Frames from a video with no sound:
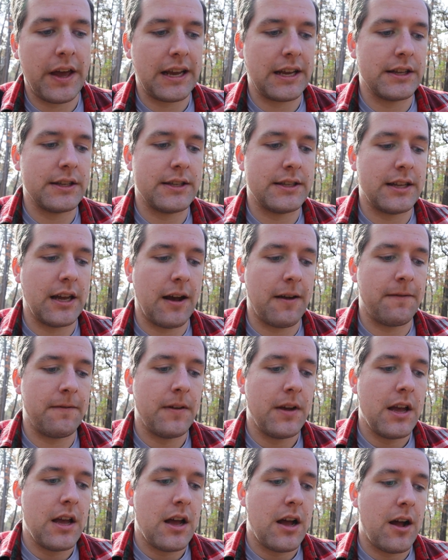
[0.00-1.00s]
that good
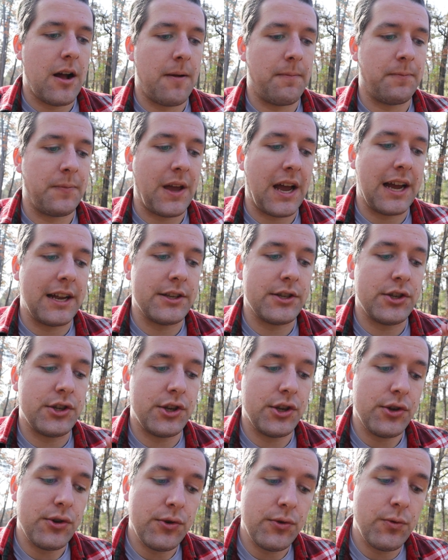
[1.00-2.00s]
stuff. Um, I
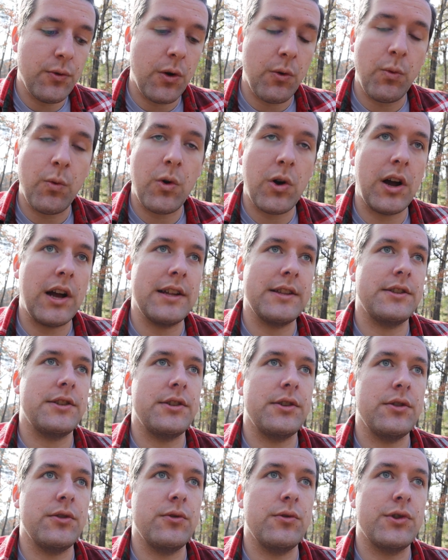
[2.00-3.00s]
do want
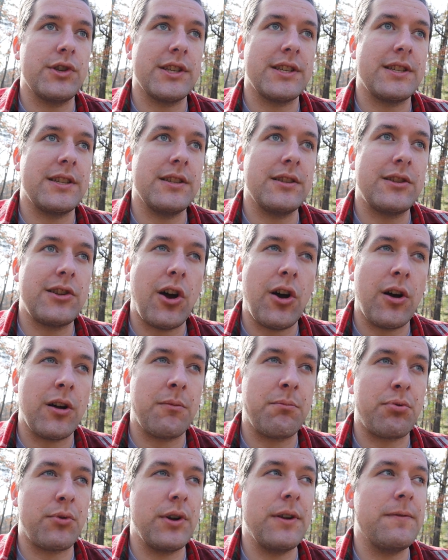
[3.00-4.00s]
to just
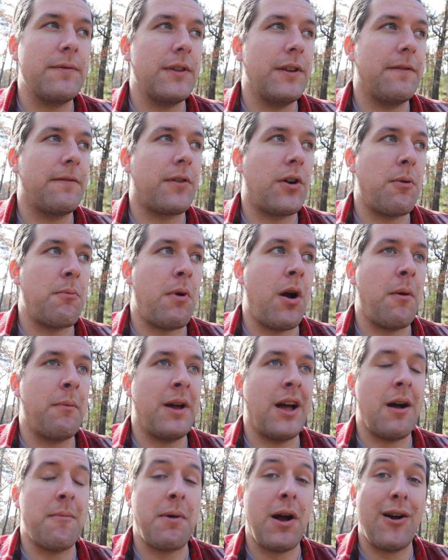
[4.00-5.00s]
talk briefly for a
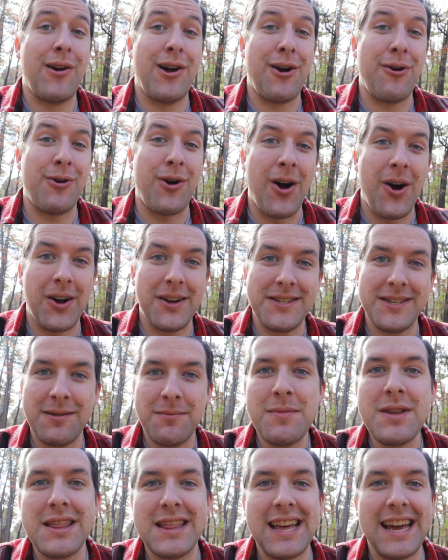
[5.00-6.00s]
moment about how
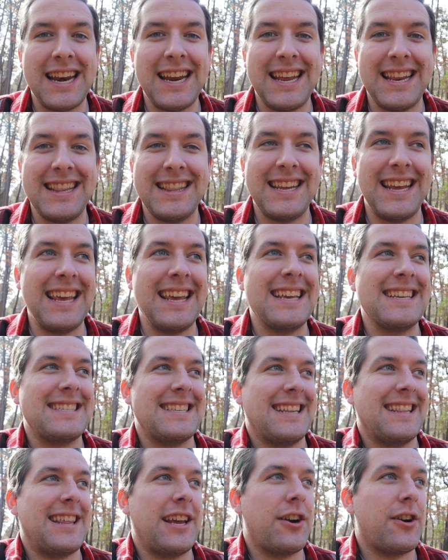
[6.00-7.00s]
awesome that it is
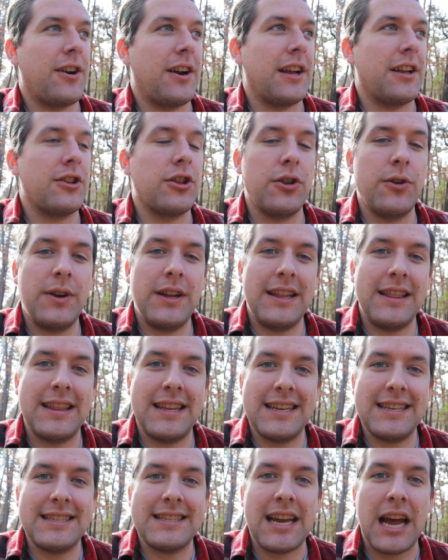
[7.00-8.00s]
that they are including
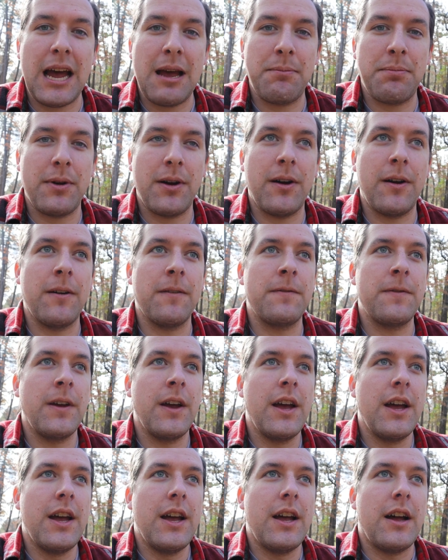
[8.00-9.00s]
this type of
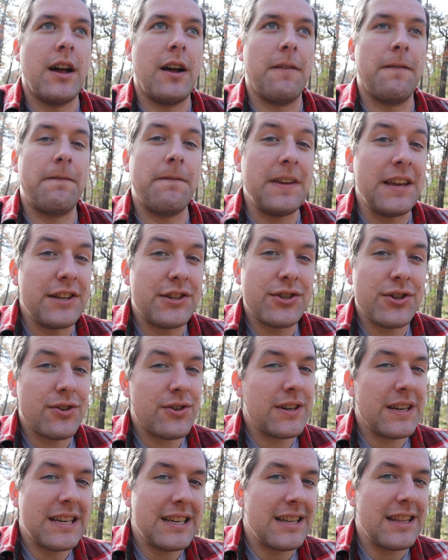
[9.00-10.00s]
a
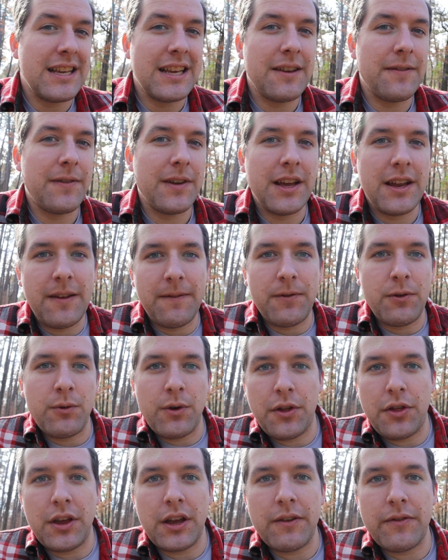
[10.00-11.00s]
feature into the event, if you
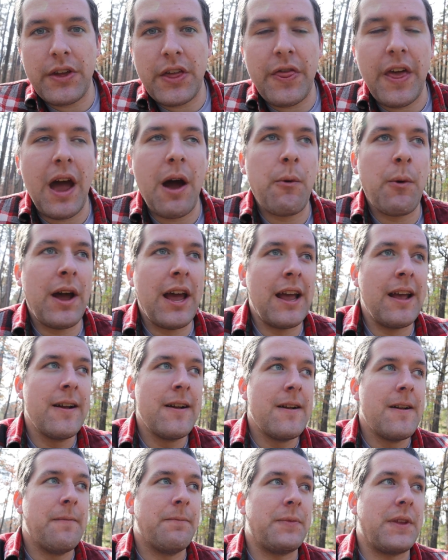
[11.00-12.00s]
want to think of it that way,
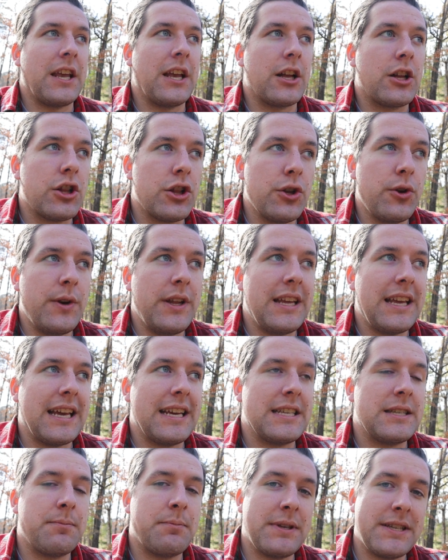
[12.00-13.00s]
including
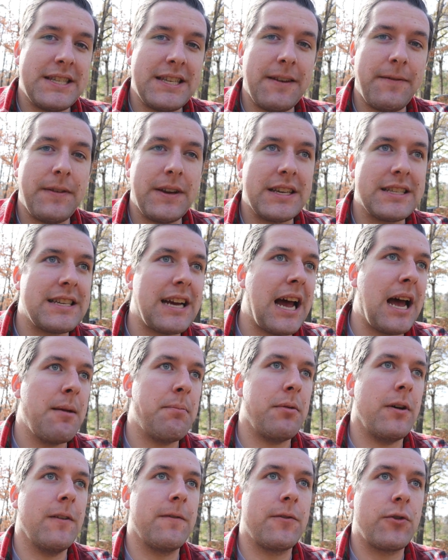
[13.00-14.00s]
a specific
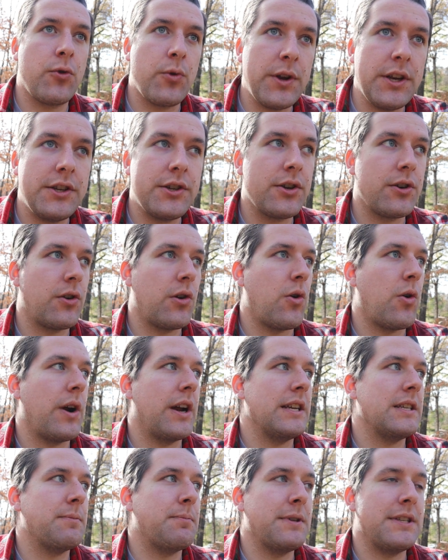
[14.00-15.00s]
type of creature
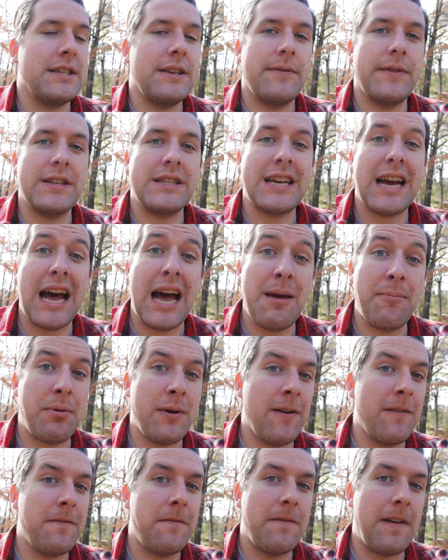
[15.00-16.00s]
or a specific
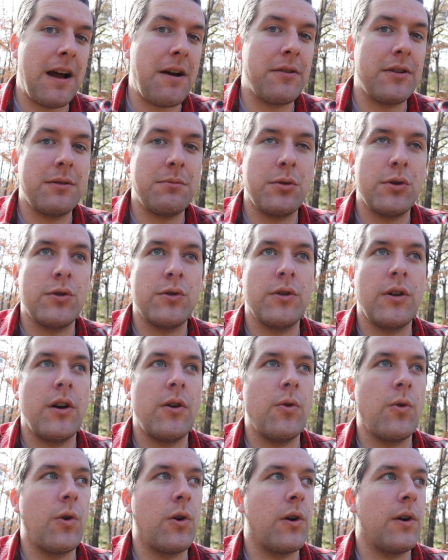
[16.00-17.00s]
type of foundable
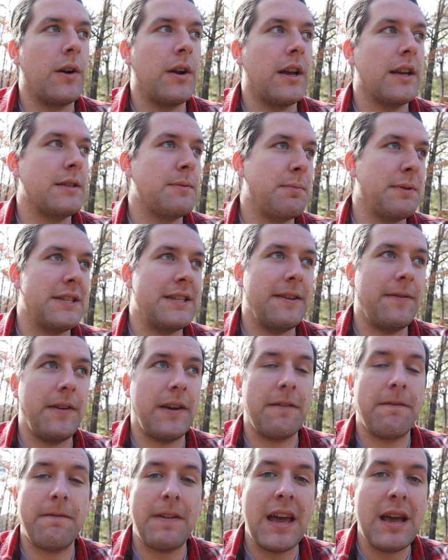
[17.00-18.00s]
or a
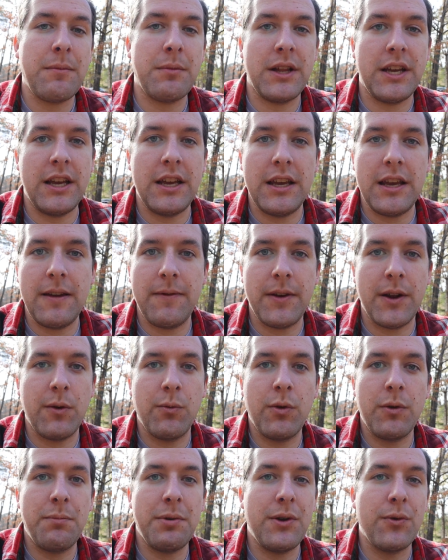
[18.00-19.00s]
specific family
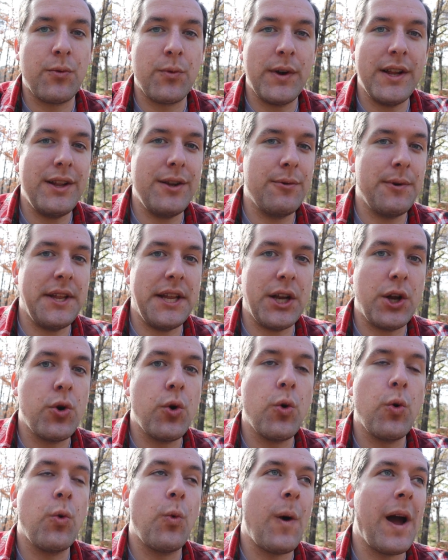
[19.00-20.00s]
even would be a really, really
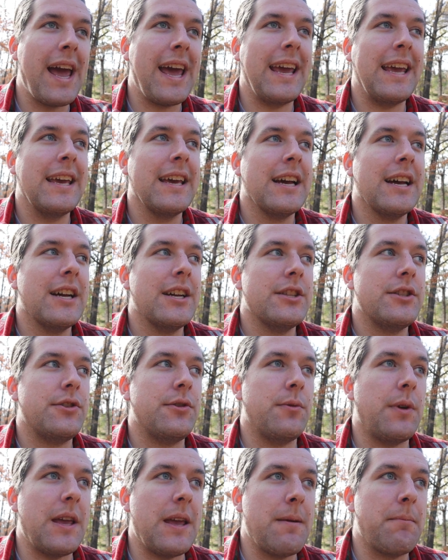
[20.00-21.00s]
cool way
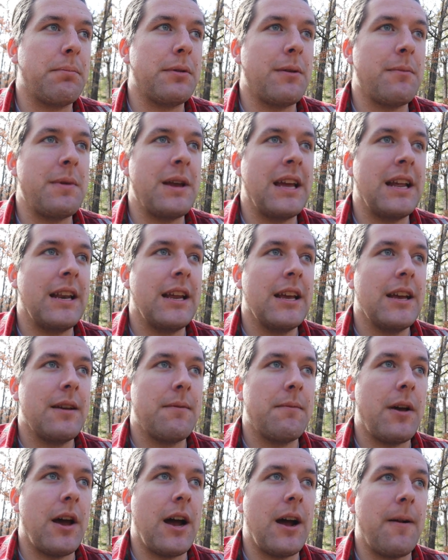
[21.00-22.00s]
to implement
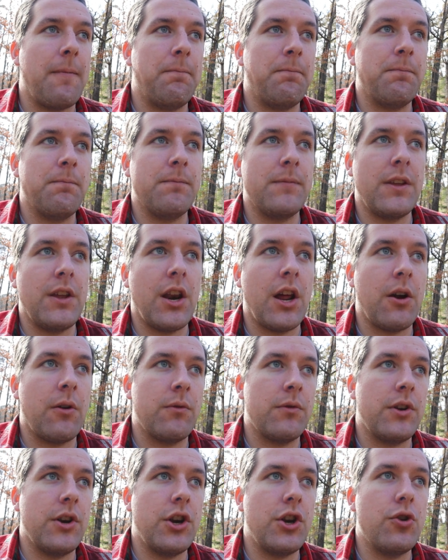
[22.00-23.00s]
uh, you
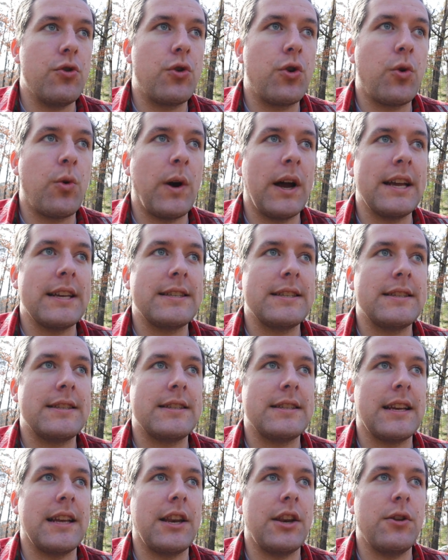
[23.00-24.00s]
know, new
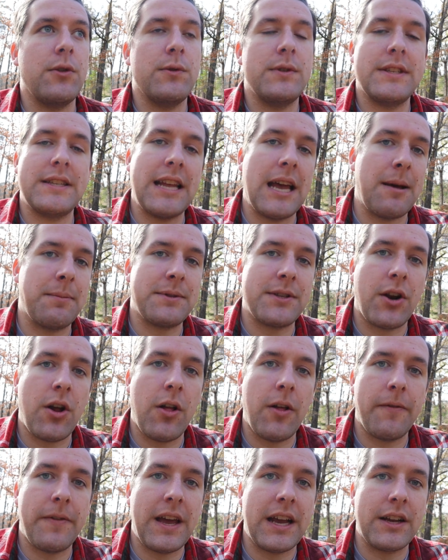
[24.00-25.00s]
quests and new steps and
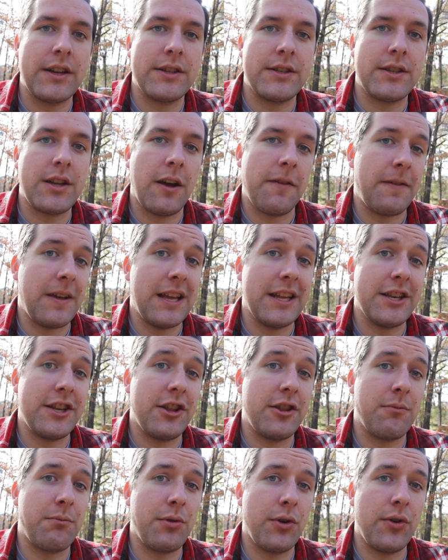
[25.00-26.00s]
all of that good stuff
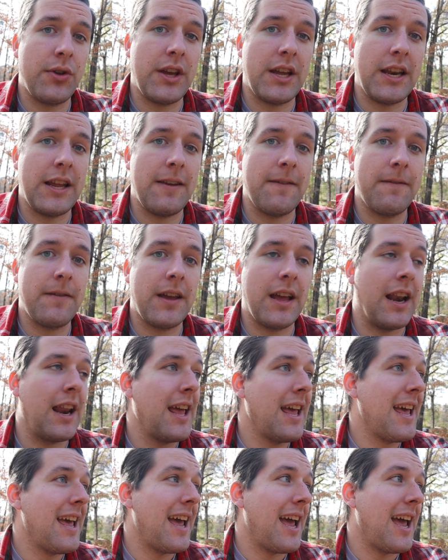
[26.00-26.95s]
into the Brilliant Event.